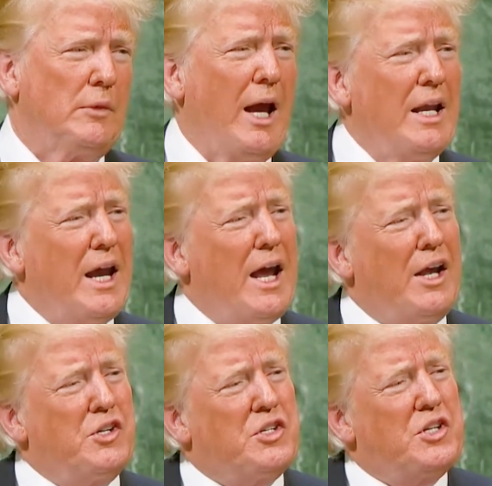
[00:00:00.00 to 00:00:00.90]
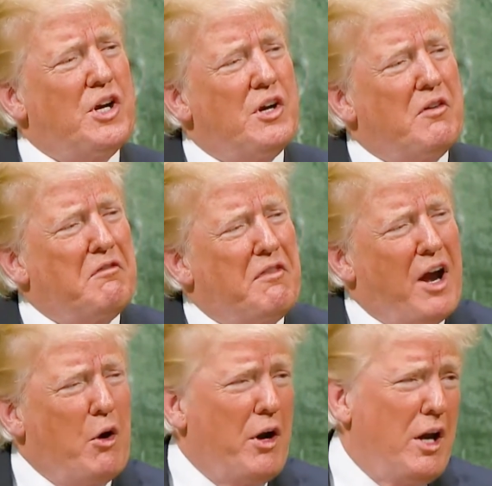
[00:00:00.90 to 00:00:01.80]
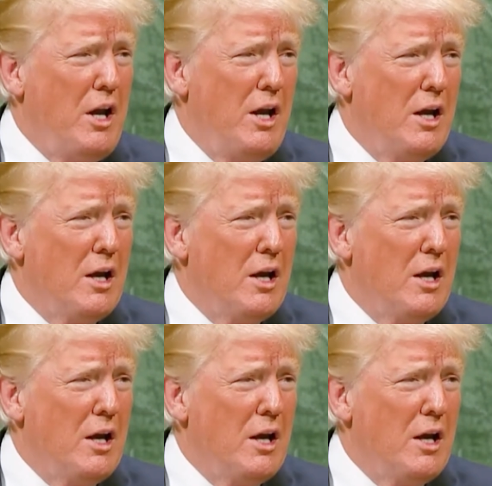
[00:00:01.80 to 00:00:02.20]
and as varied